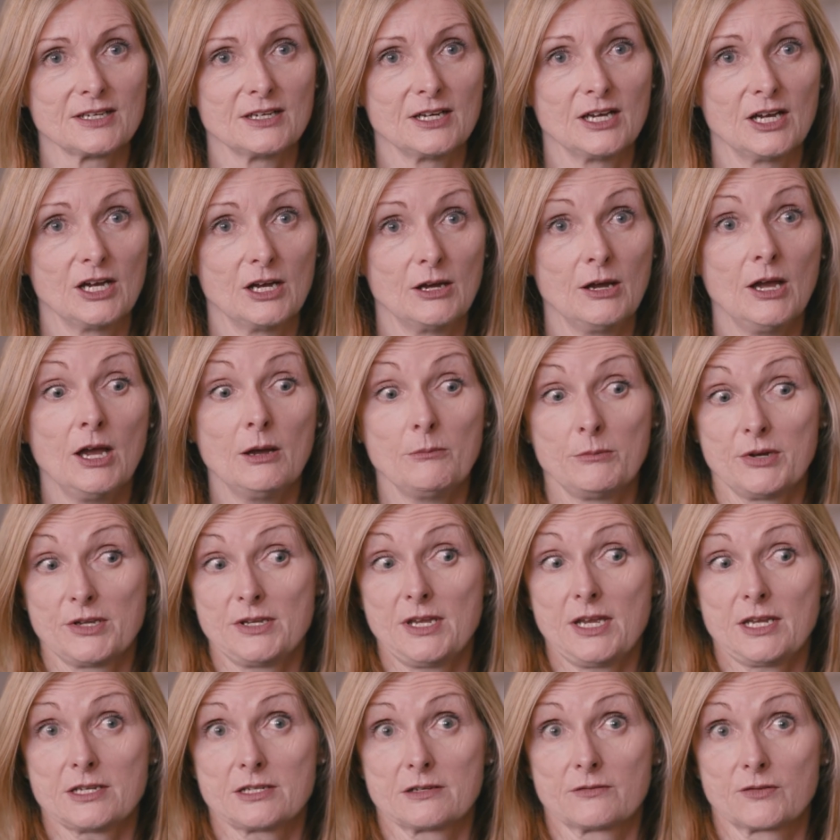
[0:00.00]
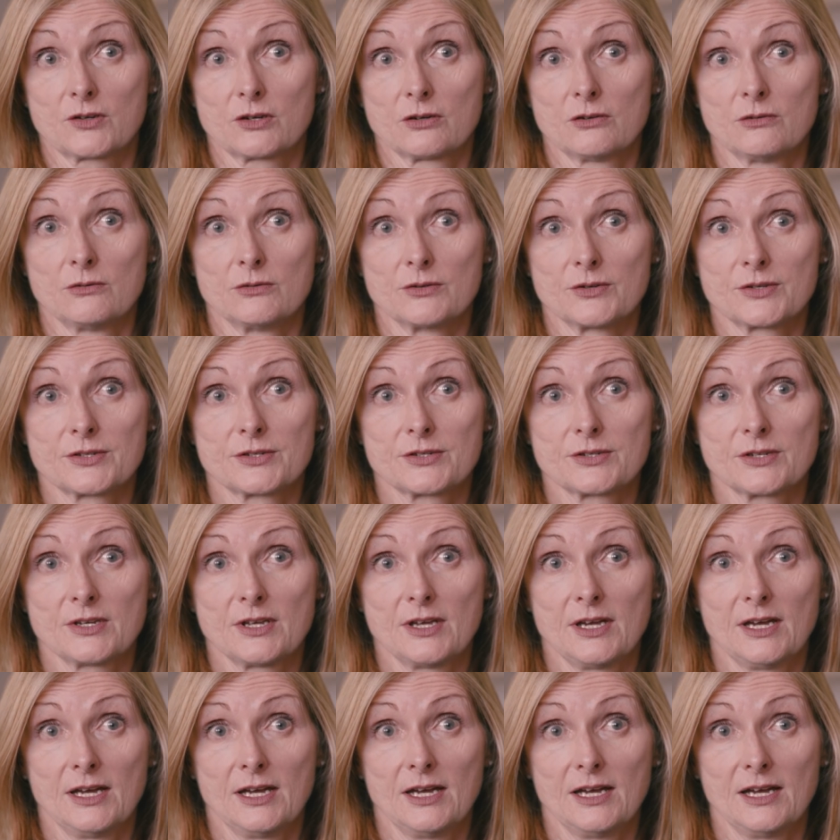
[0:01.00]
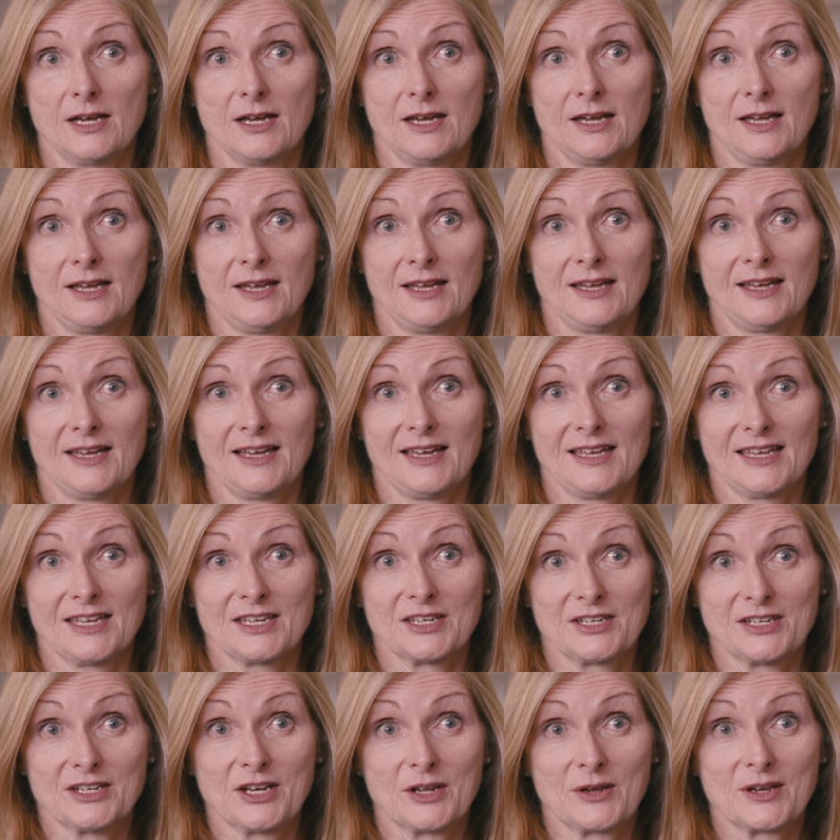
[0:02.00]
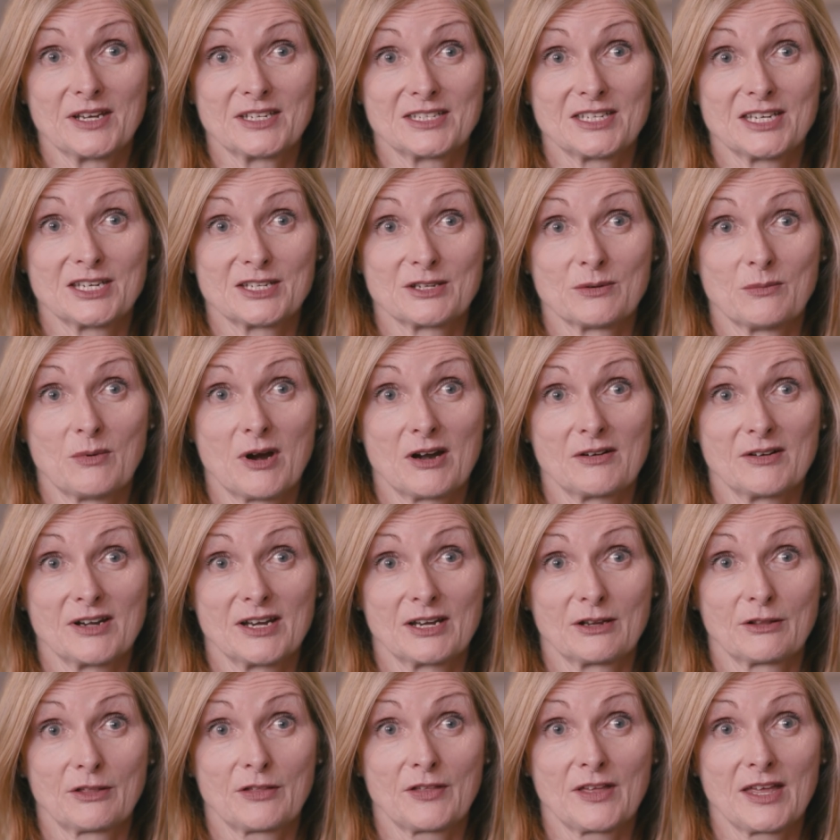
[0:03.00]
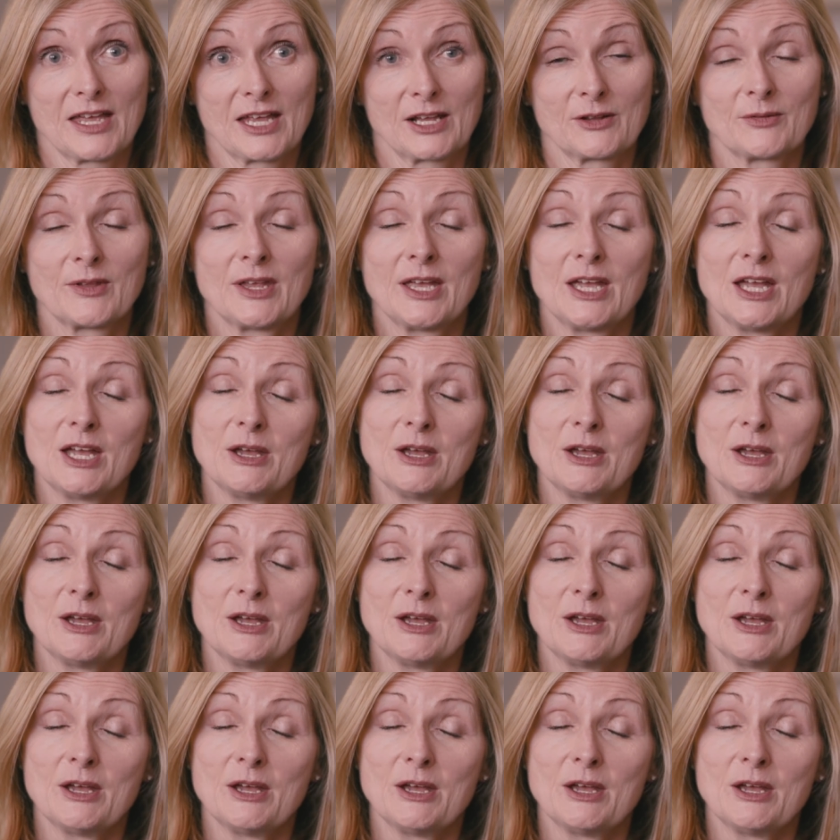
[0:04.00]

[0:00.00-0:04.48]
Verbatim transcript: Uh, but yes, of course, uh, it, you know, it is a worrying thing.